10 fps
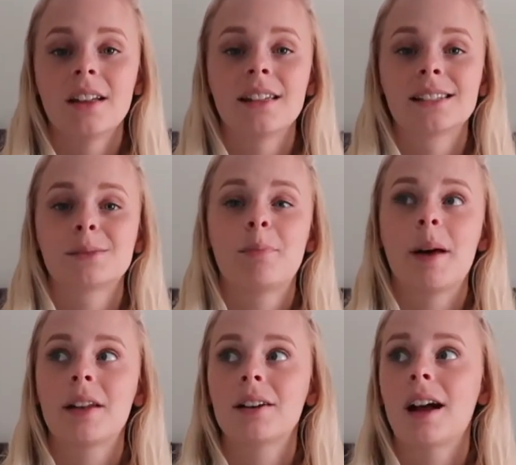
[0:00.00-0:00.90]
It's
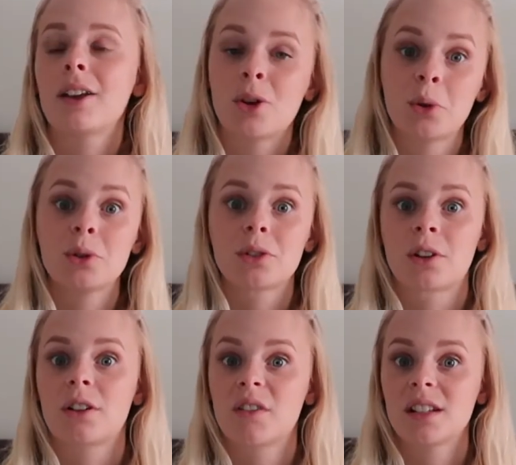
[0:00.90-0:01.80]
better. I know you're
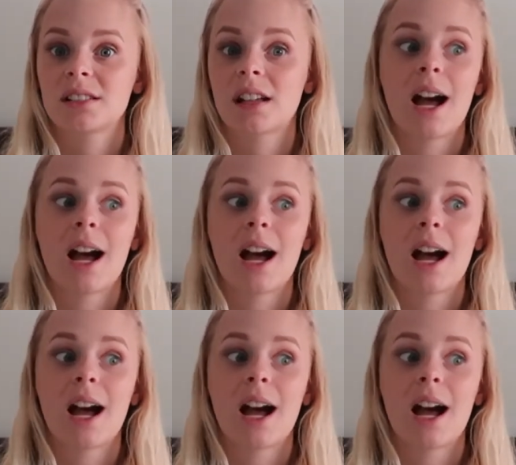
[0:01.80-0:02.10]
nervous.